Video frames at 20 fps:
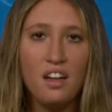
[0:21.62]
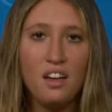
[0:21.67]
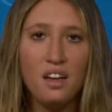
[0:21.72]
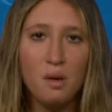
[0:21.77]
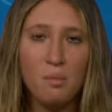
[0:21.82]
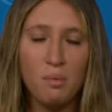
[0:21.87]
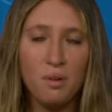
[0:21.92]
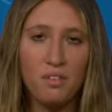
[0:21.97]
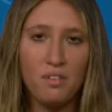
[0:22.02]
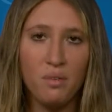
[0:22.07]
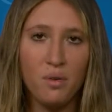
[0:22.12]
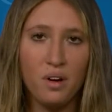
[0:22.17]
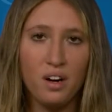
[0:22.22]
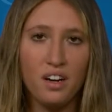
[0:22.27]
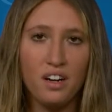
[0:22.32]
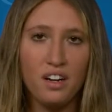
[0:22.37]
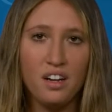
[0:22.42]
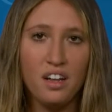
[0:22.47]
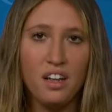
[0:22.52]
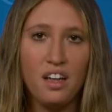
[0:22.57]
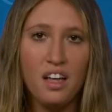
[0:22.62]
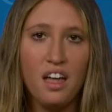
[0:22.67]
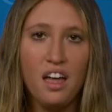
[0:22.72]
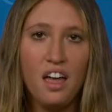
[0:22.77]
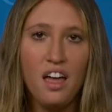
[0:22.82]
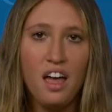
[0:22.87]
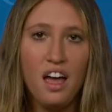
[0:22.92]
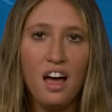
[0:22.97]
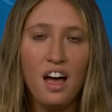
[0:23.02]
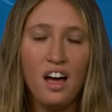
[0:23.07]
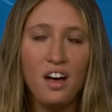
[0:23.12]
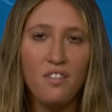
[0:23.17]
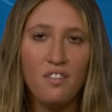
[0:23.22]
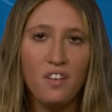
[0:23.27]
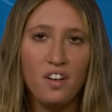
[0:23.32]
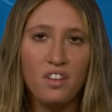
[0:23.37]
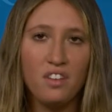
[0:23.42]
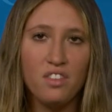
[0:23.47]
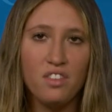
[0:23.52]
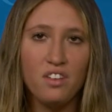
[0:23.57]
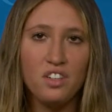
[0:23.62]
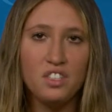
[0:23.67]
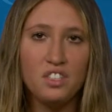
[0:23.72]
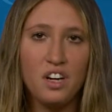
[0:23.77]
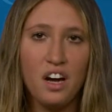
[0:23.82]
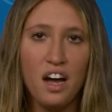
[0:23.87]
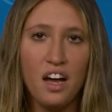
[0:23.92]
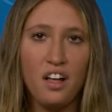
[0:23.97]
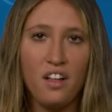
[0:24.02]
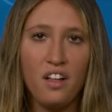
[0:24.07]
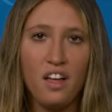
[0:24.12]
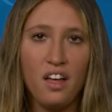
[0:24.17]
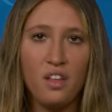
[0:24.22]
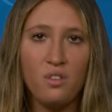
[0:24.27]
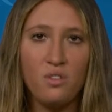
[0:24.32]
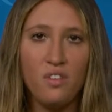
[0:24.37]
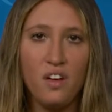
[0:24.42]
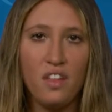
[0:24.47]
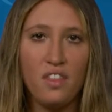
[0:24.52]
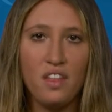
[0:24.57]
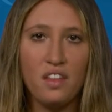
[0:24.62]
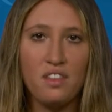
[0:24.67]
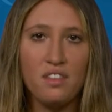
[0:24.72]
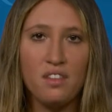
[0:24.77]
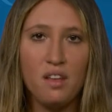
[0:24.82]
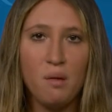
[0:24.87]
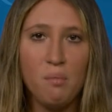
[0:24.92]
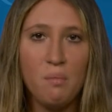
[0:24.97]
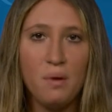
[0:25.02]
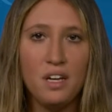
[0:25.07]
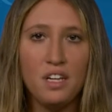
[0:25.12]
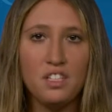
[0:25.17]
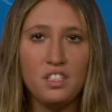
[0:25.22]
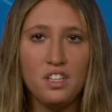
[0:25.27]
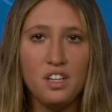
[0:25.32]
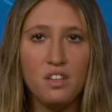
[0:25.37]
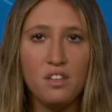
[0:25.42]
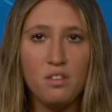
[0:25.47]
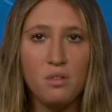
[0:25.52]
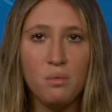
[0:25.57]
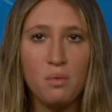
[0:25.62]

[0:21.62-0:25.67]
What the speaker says: Number four, a phase three trial has found that some patients